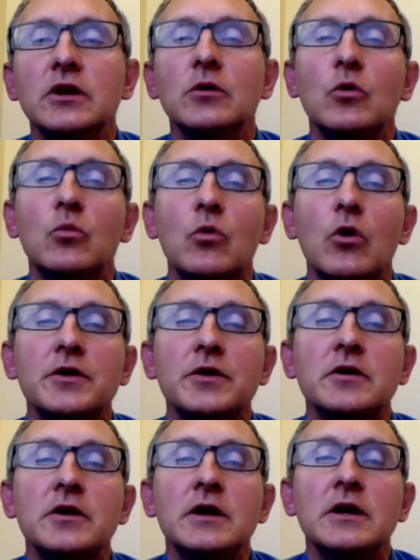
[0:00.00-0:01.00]
Number
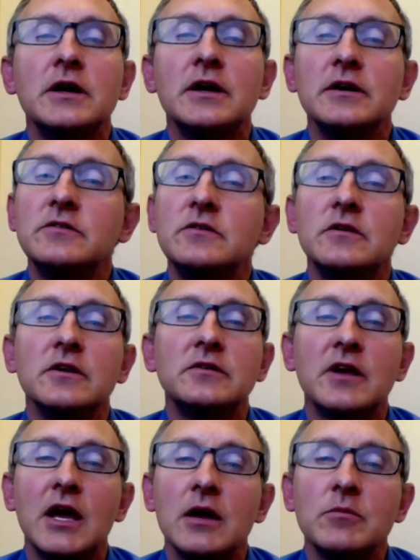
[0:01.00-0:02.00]
1 is the
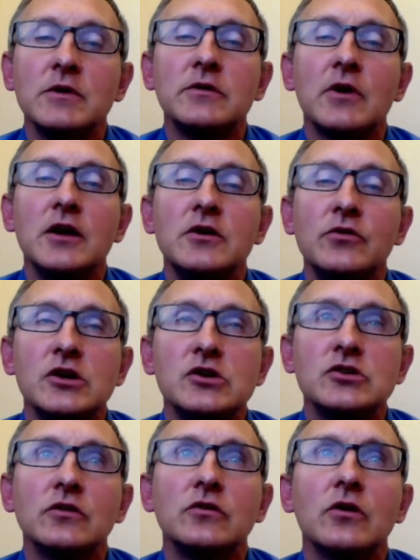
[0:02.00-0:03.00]
same, is
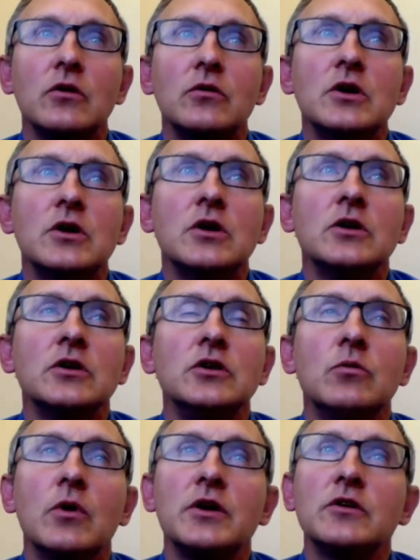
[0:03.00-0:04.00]
hydration. So
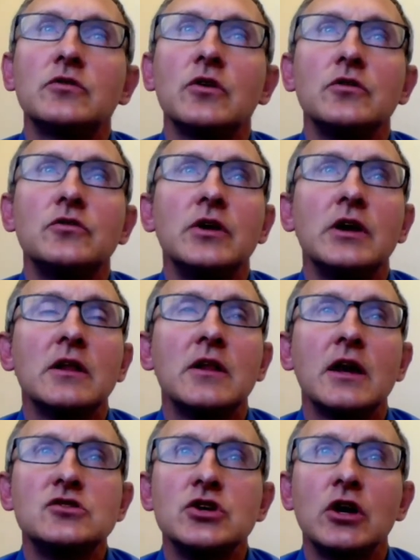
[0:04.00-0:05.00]
you want to start
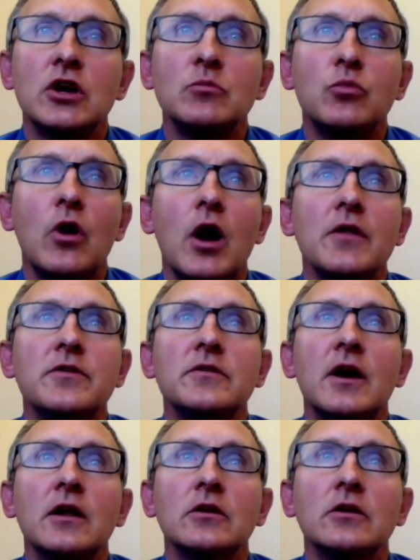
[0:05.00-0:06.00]
drinking that chicken broth
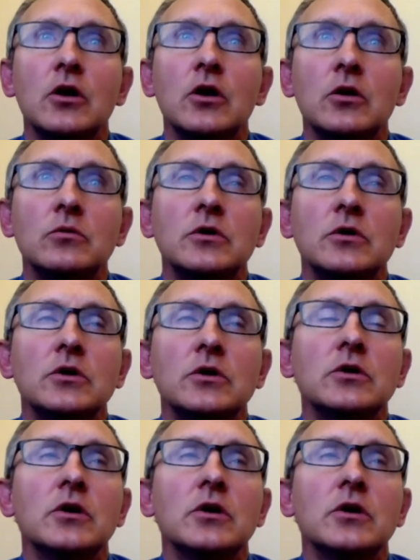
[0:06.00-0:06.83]
and that low